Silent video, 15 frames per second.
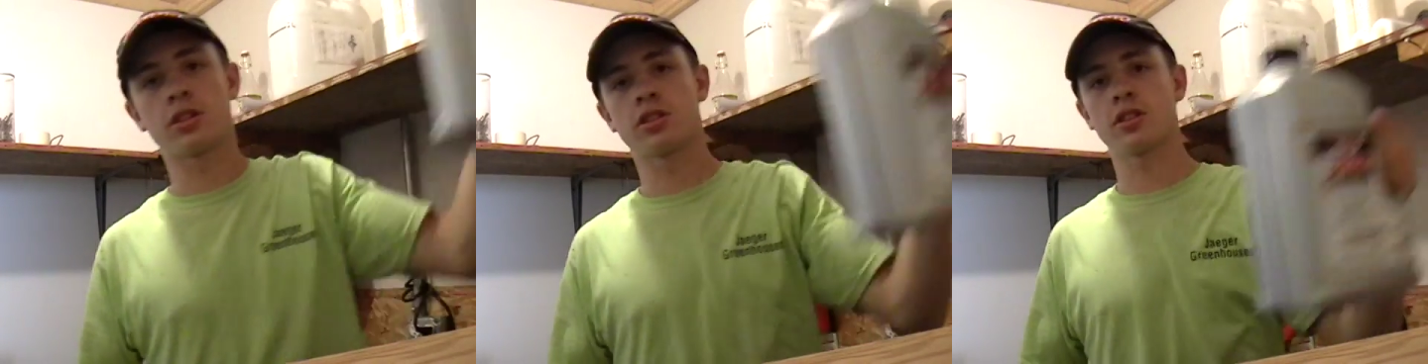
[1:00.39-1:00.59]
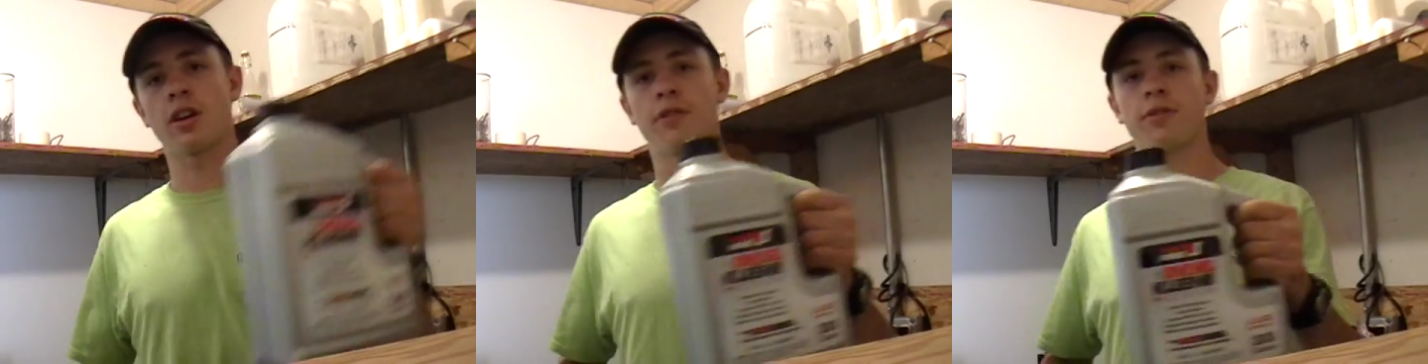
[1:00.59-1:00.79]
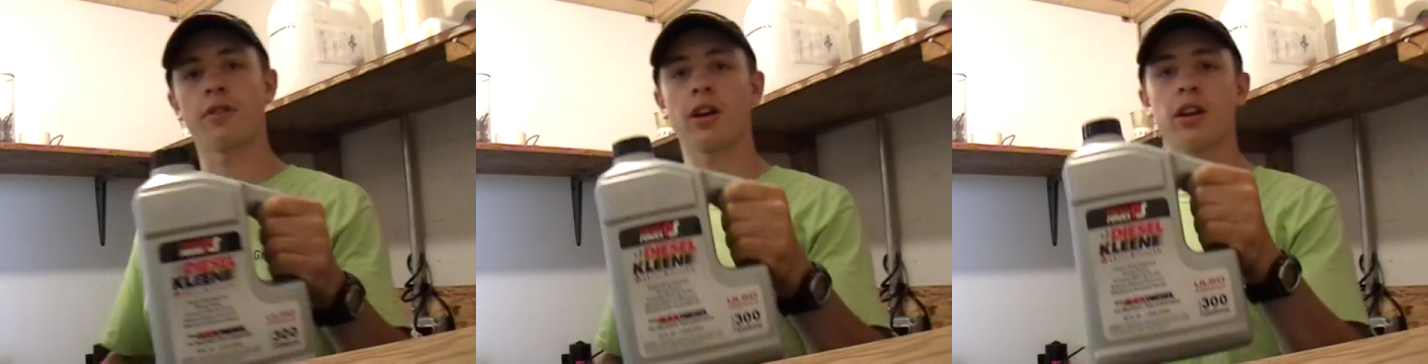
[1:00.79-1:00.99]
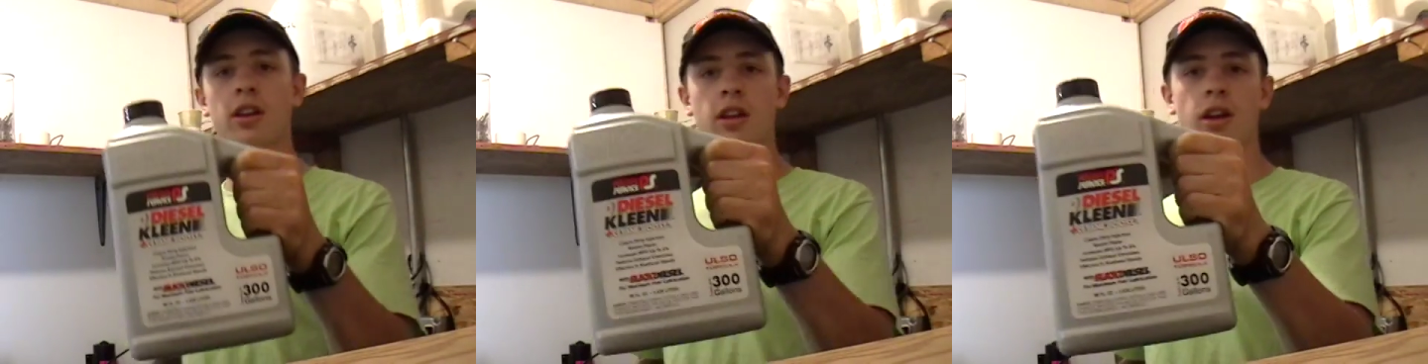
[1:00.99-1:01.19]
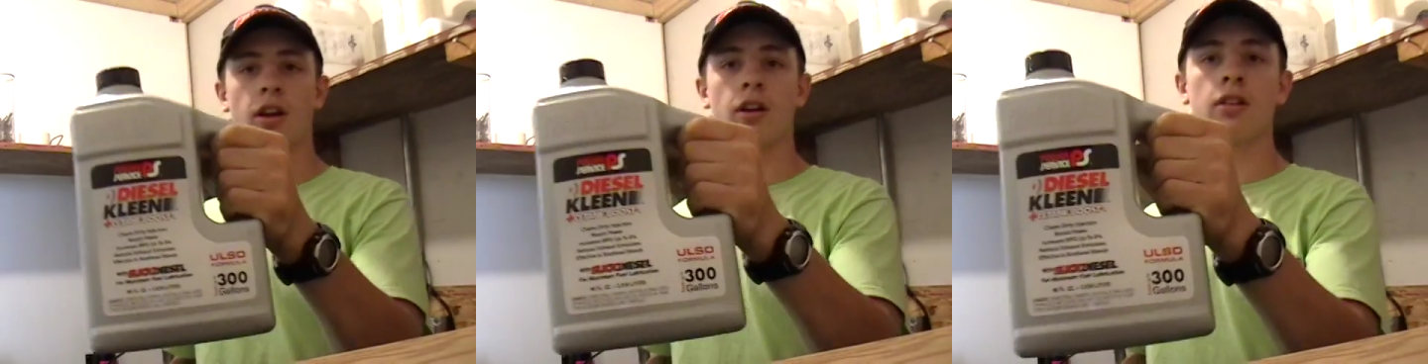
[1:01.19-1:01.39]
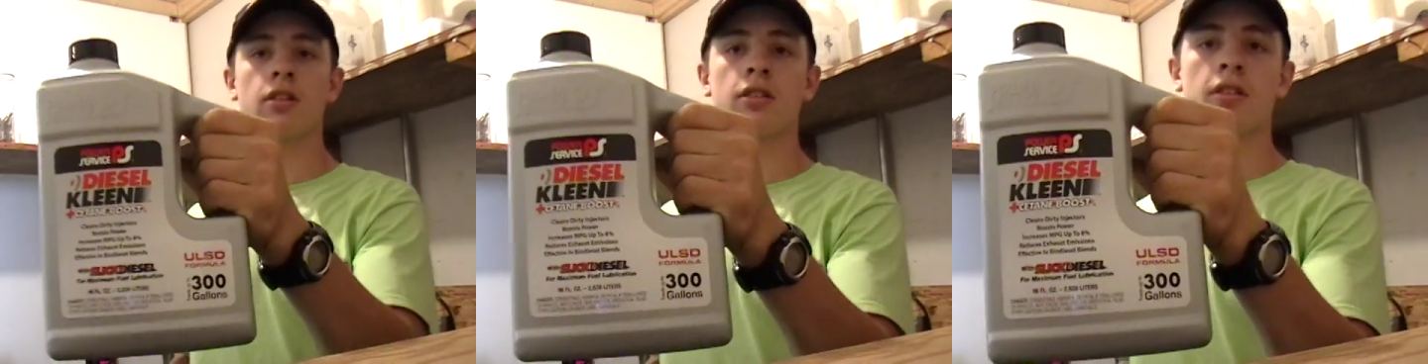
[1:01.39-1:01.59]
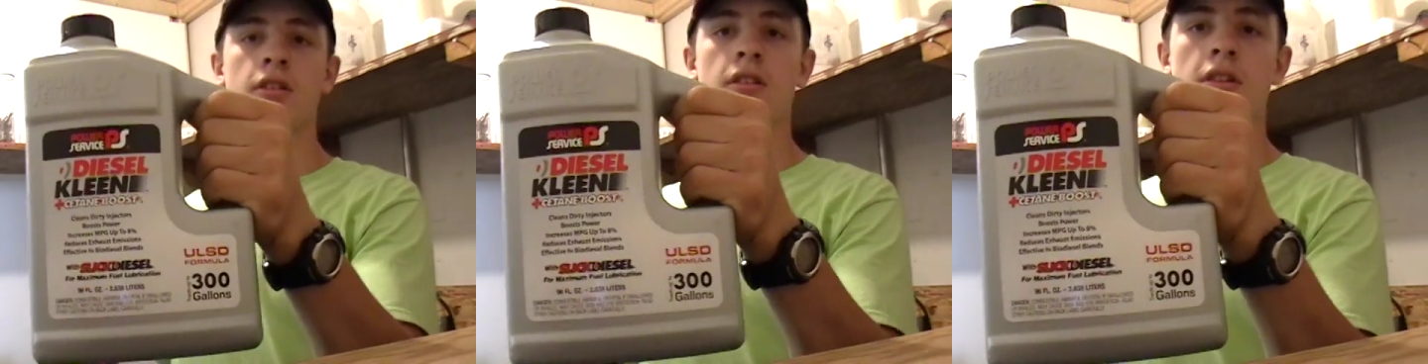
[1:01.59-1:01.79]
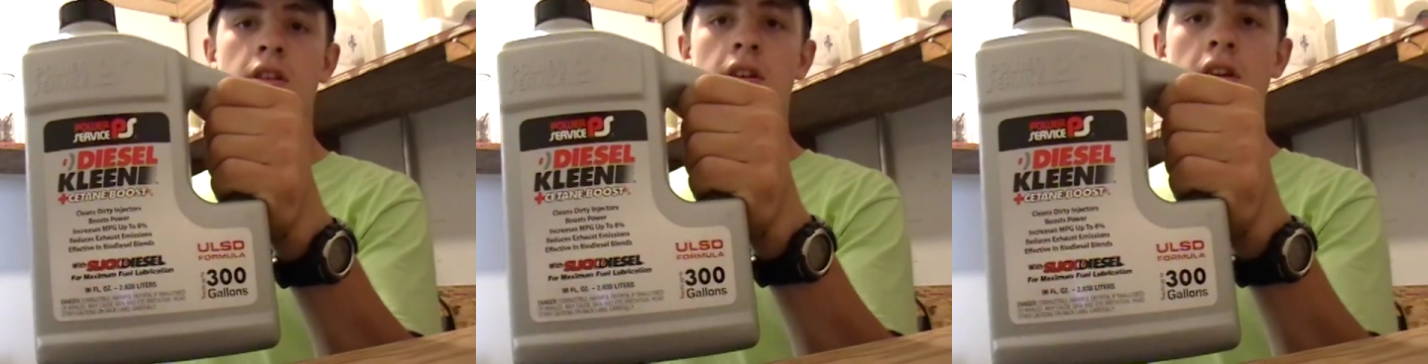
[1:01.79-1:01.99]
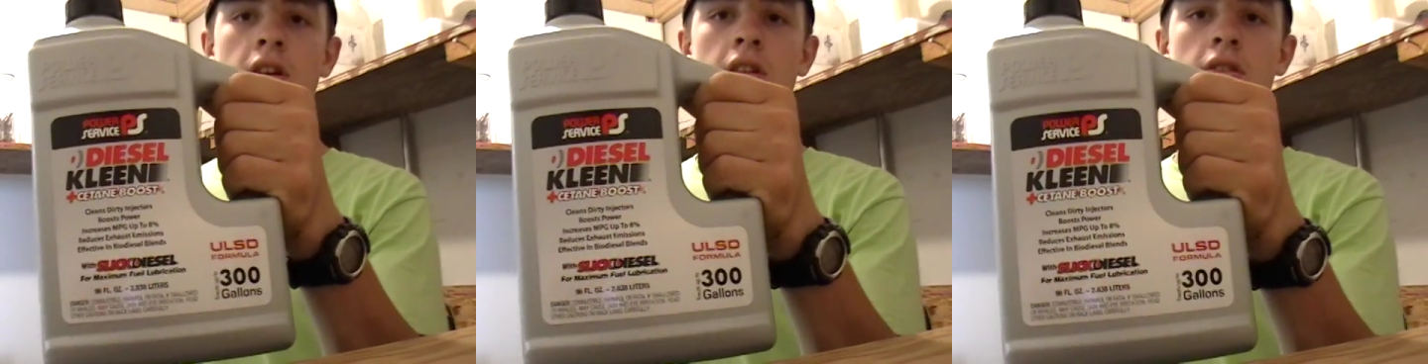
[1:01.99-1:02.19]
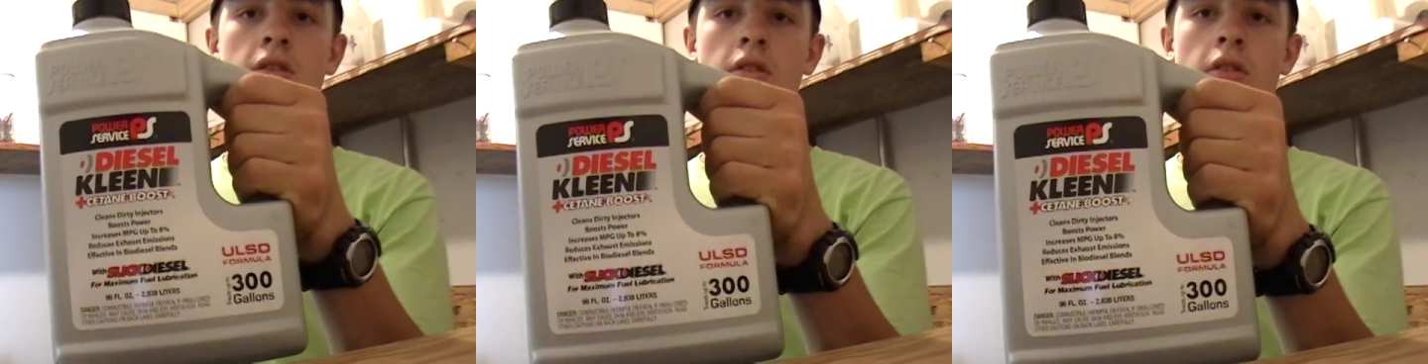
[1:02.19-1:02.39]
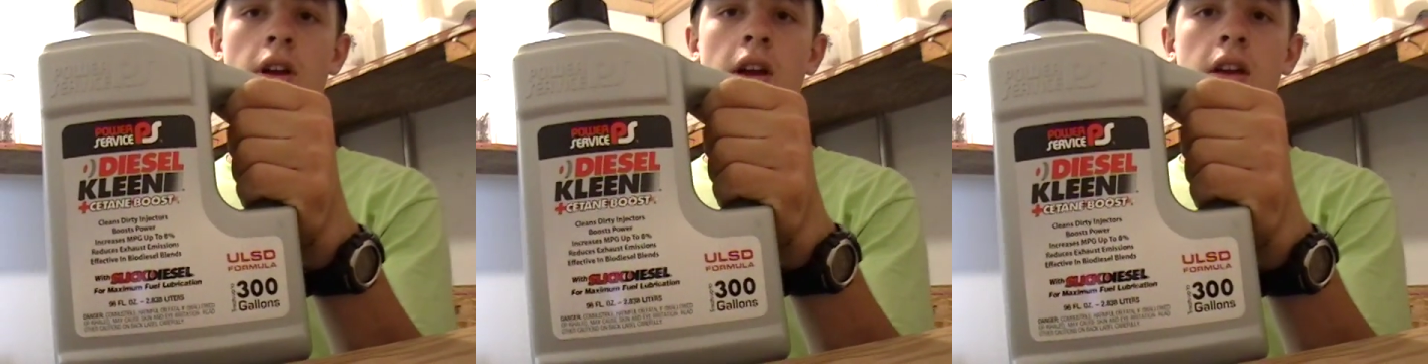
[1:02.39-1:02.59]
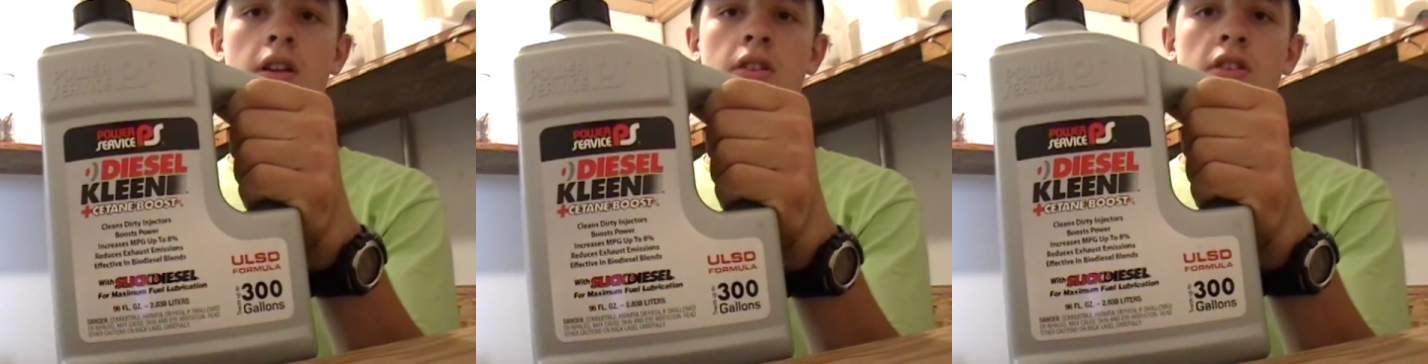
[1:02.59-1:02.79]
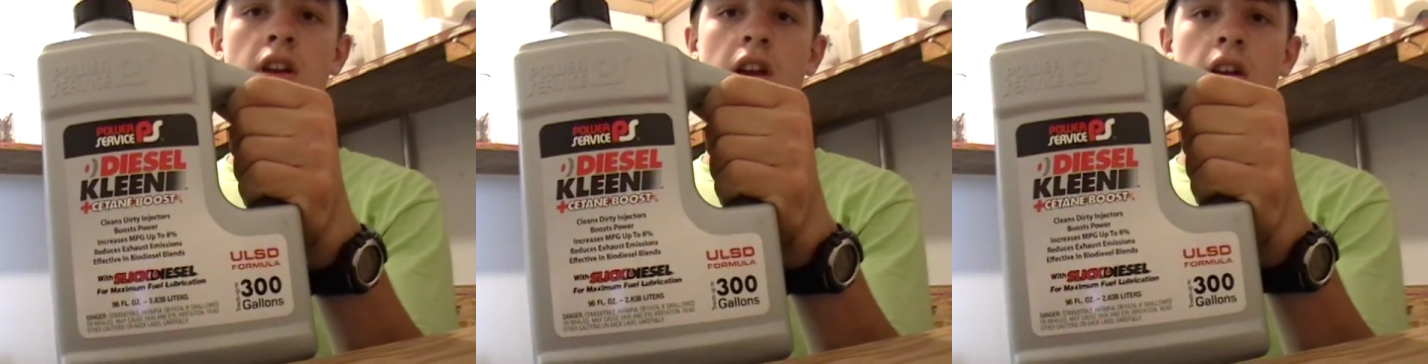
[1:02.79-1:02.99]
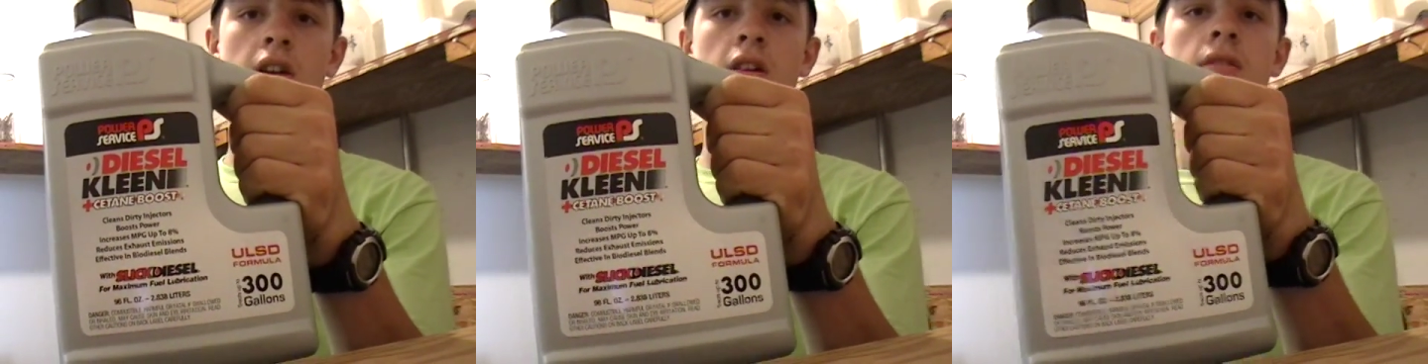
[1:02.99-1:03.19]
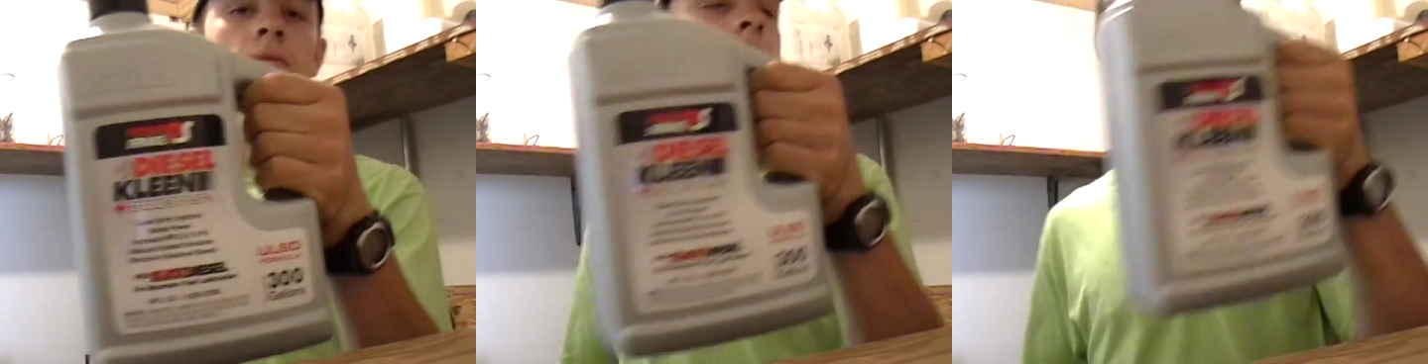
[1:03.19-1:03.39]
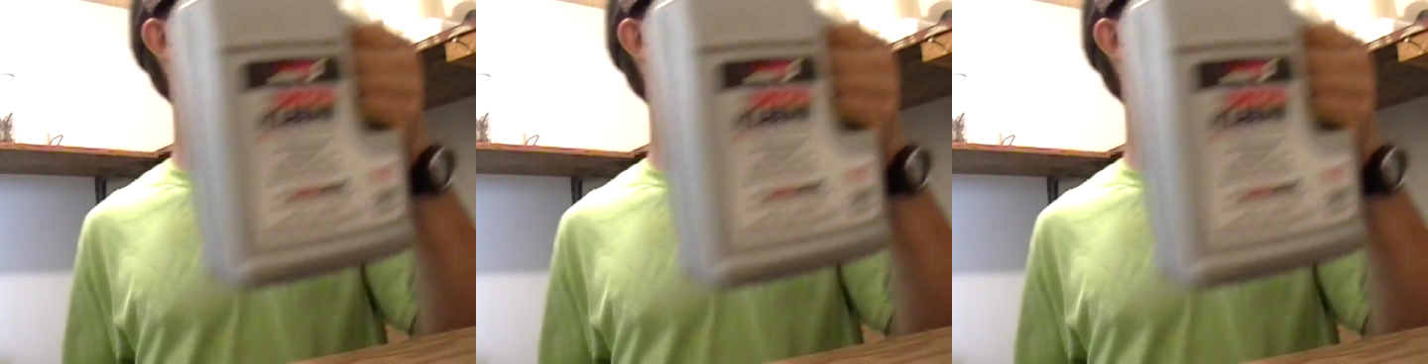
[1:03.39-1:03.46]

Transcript: stuff right here, it's a great container.